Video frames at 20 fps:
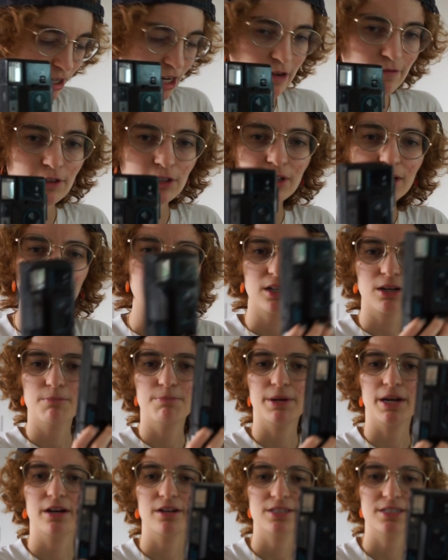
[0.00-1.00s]
If you look at
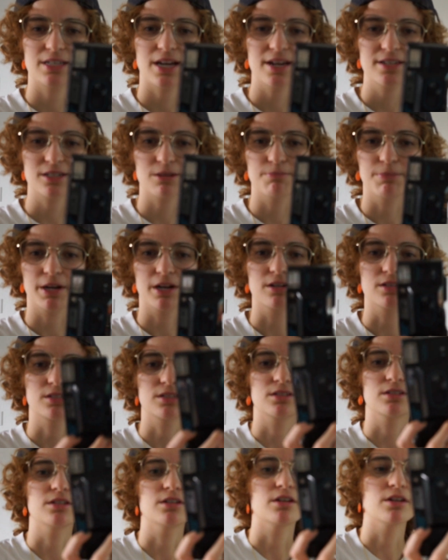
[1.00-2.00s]
a size
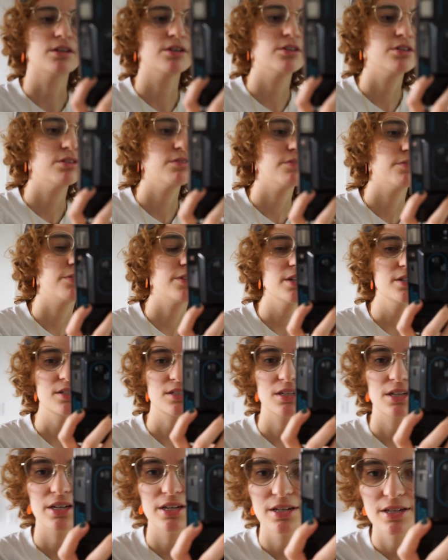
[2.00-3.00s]
comparison here,
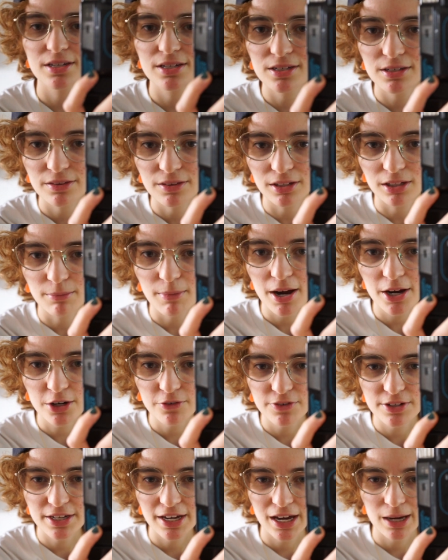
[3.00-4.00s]
this is the
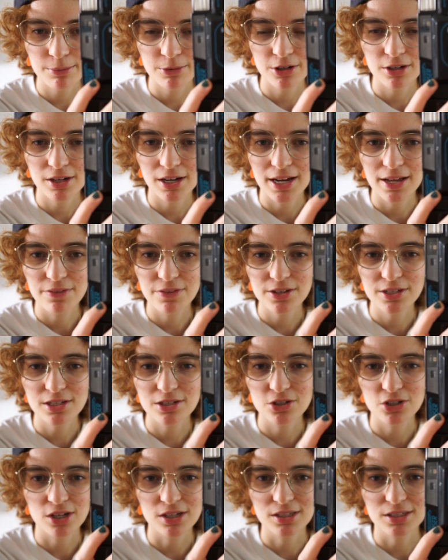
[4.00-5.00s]
Lomography camera and this
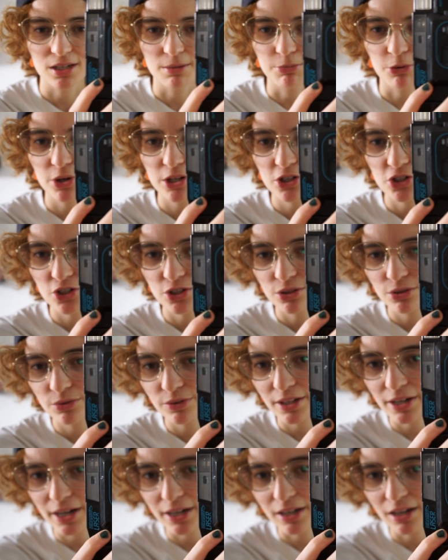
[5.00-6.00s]
is just a point and shoot
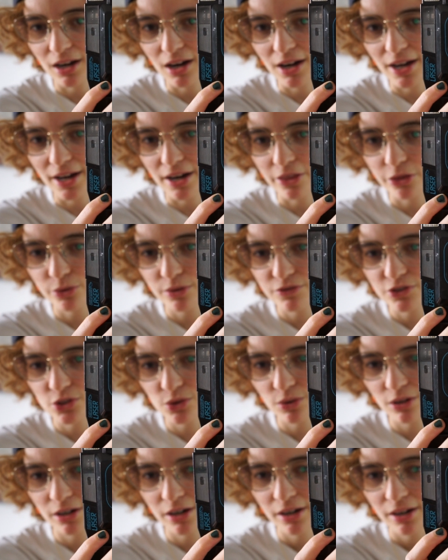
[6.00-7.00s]
that I got at a thrift
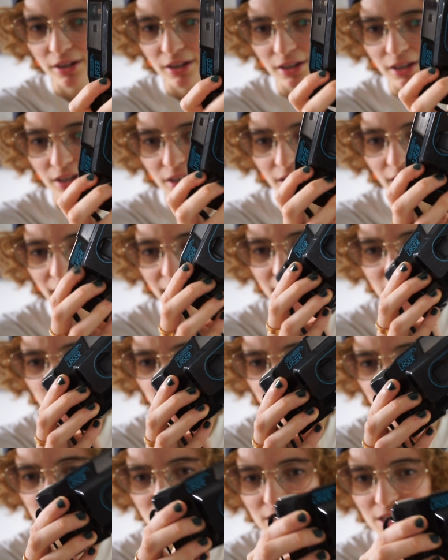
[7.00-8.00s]
store. As you
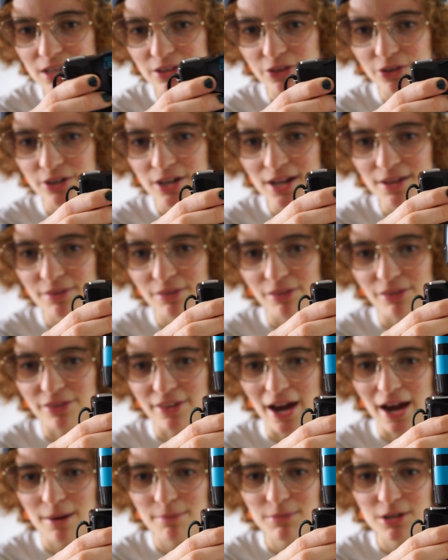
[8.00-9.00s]
can see, they're not
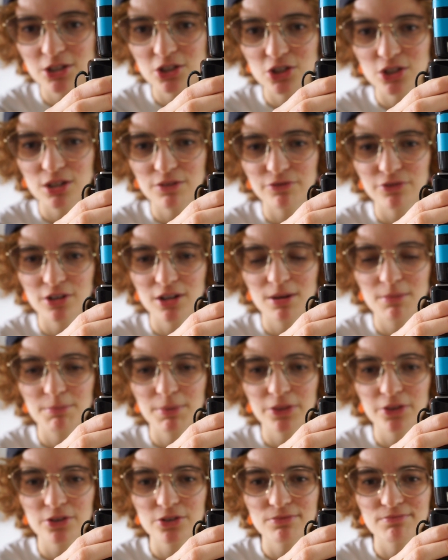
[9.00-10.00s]
that much different,
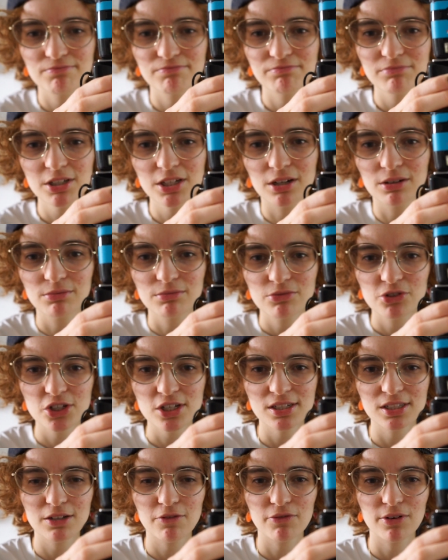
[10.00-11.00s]
but they're,
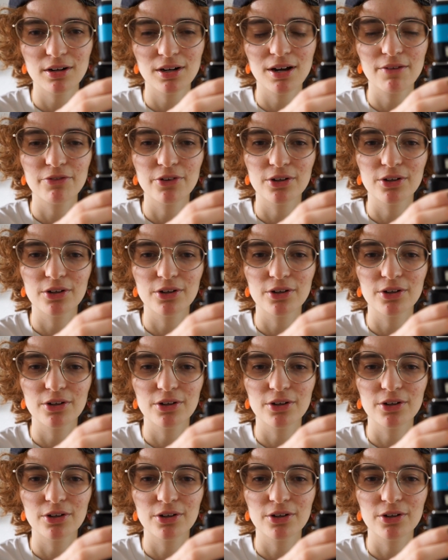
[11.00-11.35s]
just different enough